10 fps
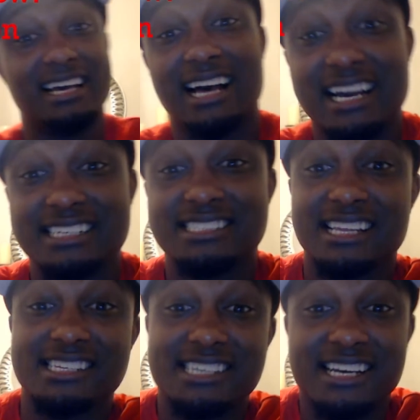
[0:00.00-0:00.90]
I just had
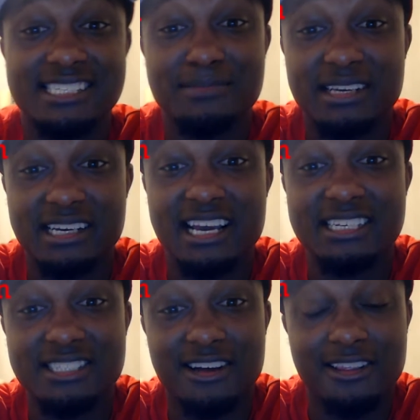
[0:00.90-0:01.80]
the chance to be a
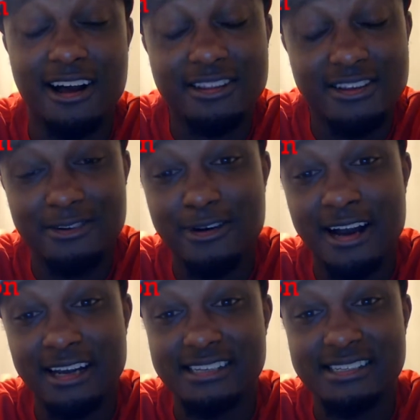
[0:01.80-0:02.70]
guest on Locked On
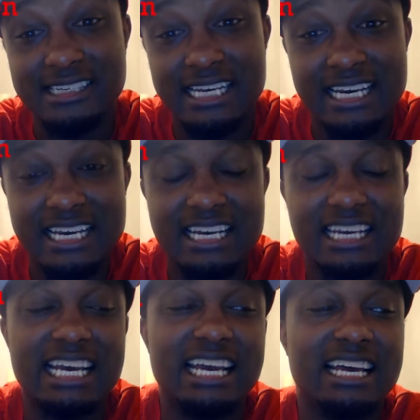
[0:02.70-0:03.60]
Rockets,
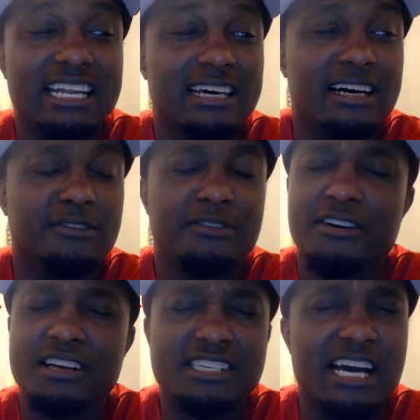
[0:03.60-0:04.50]
and very
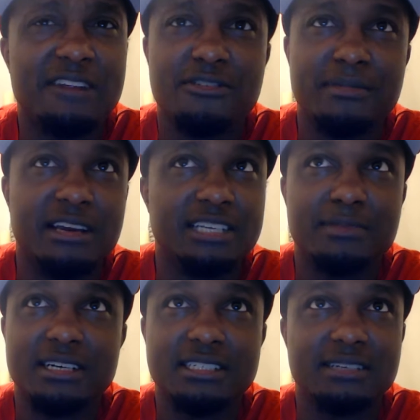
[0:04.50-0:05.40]
exciting for me,
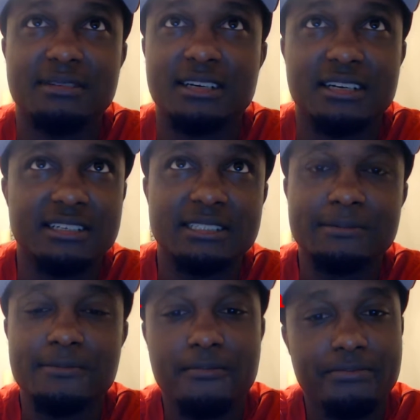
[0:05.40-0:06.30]
especially because,
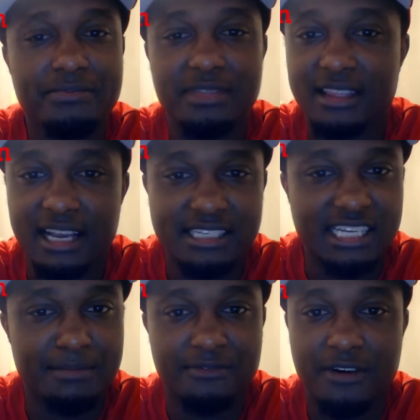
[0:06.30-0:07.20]
like I said,
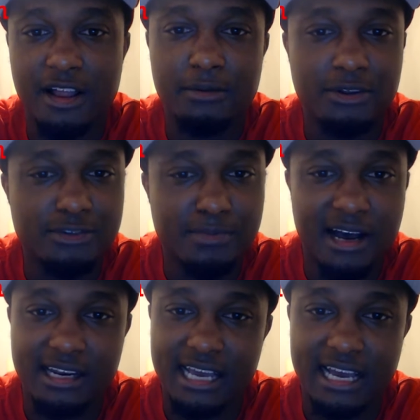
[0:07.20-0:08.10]
I've been following those
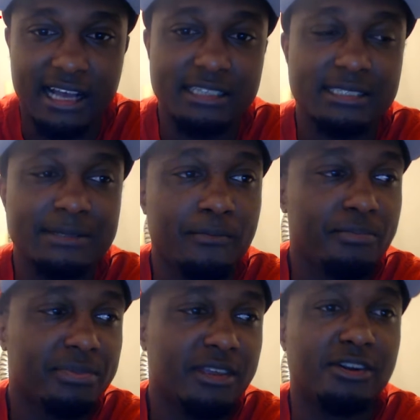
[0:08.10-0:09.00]
podcasts.
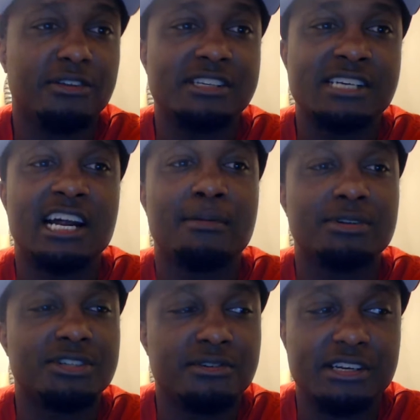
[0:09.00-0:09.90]
You know, these kind of
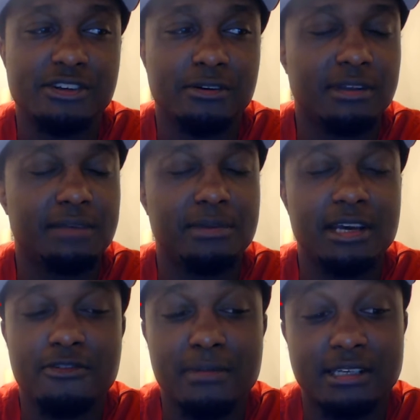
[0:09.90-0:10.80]
opportunities are really big
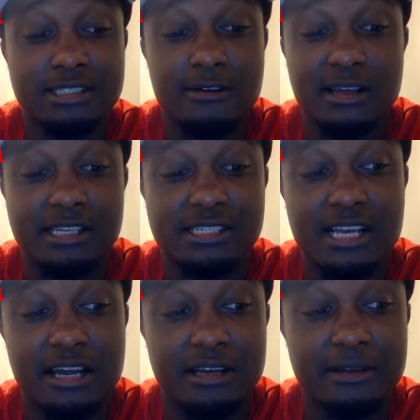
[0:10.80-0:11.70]
for myself. Like, this is
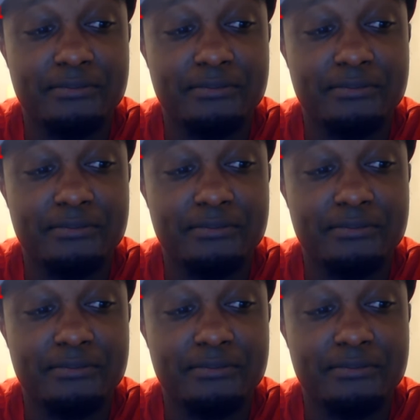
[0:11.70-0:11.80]
kind of,